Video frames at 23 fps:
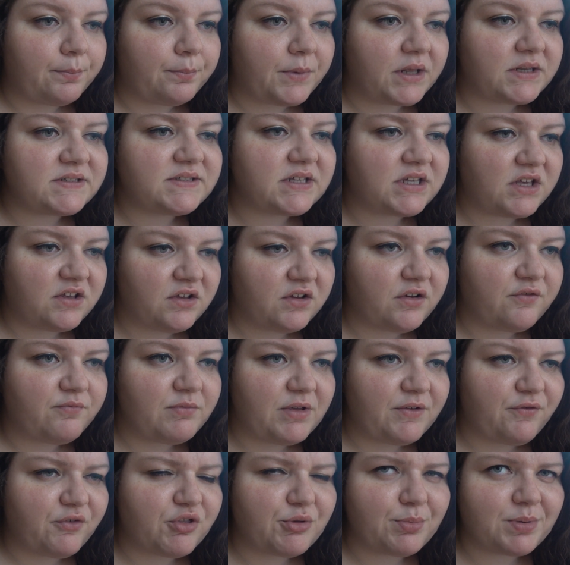is thinking of
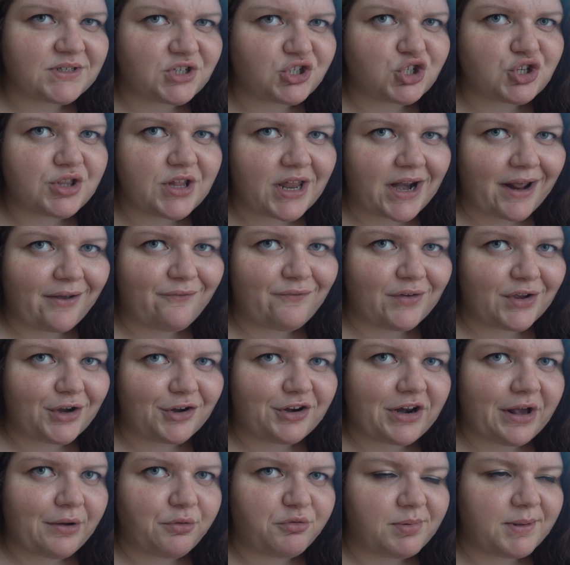me for the position that I
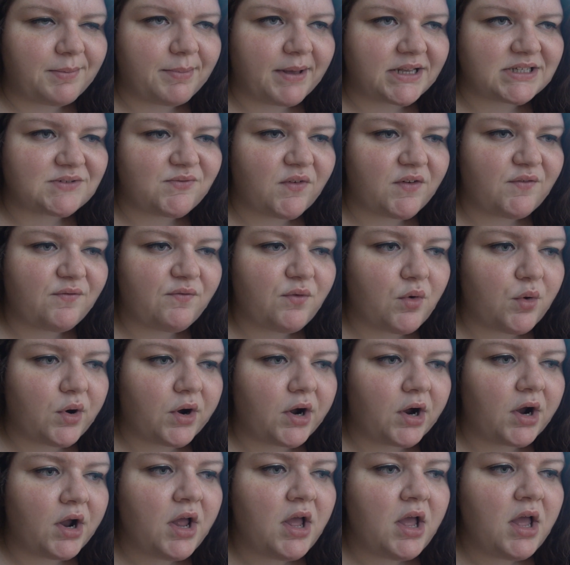figured I would be best fit for.